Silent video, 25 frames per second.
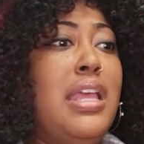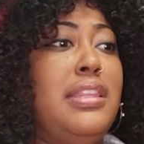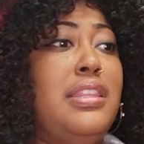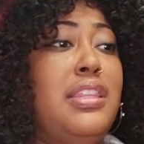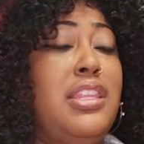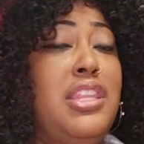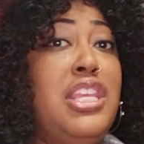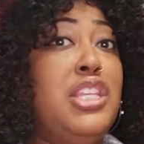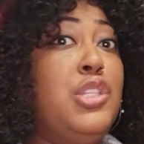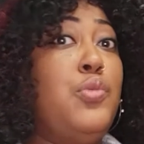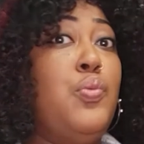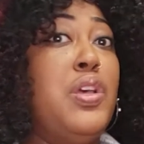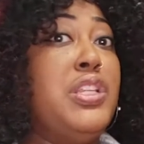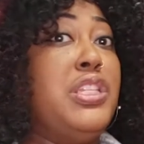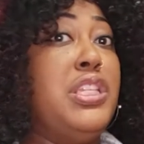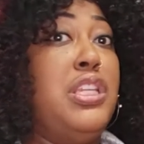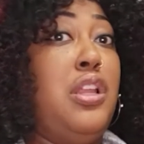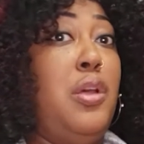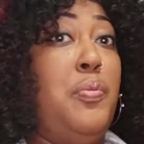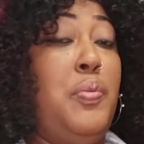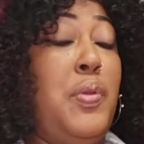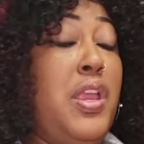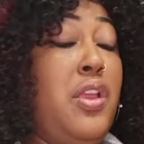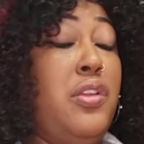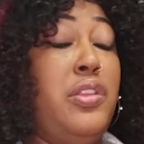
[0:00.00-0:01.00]
this wasn't
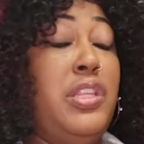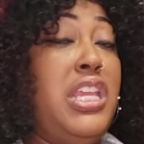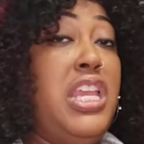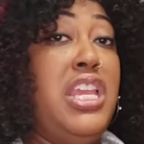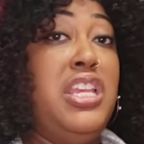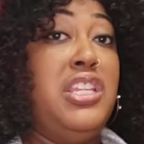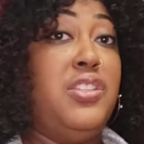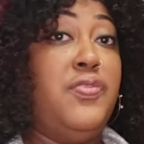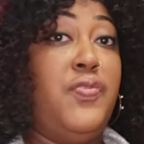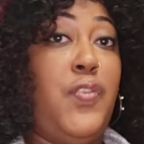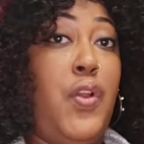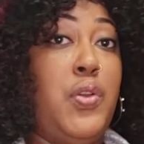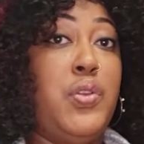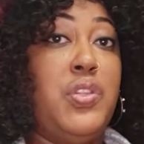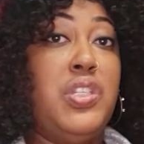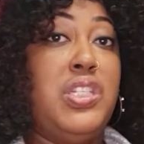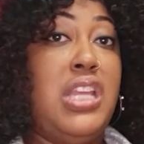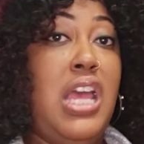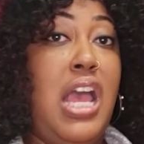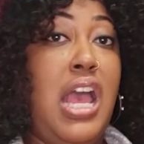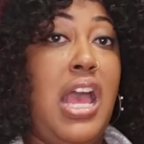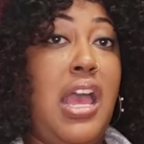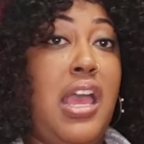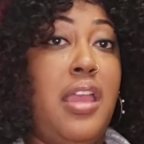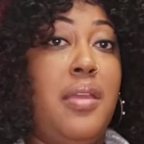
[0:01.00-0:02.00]
apparently his first
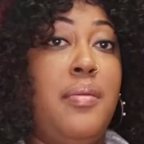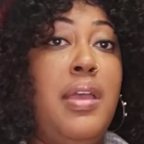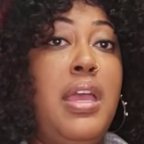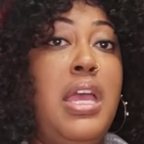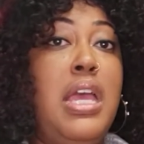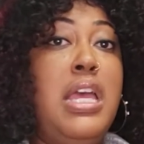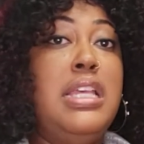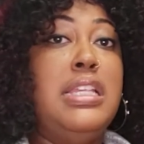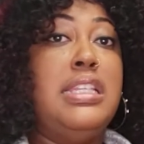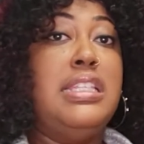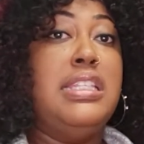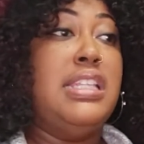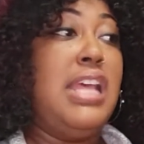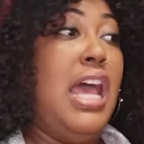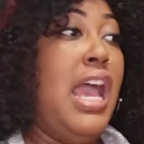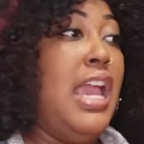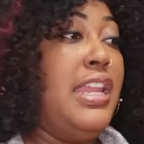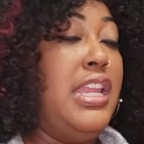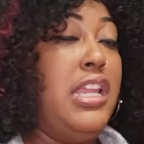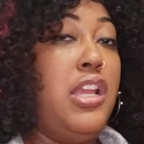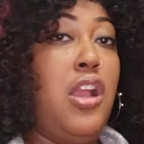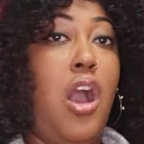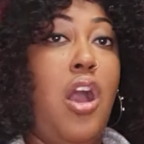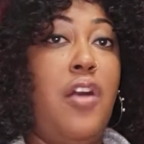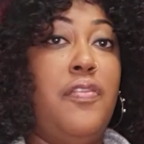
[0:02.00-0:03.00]
time
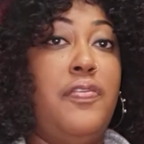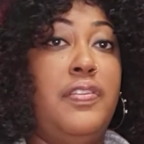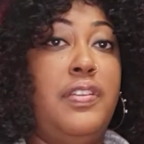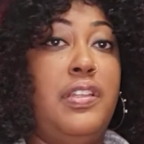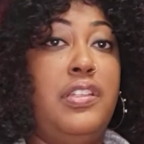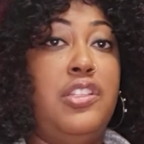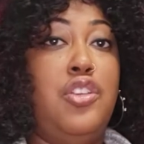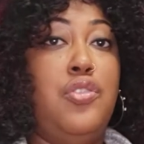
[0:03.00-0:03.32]
signing off,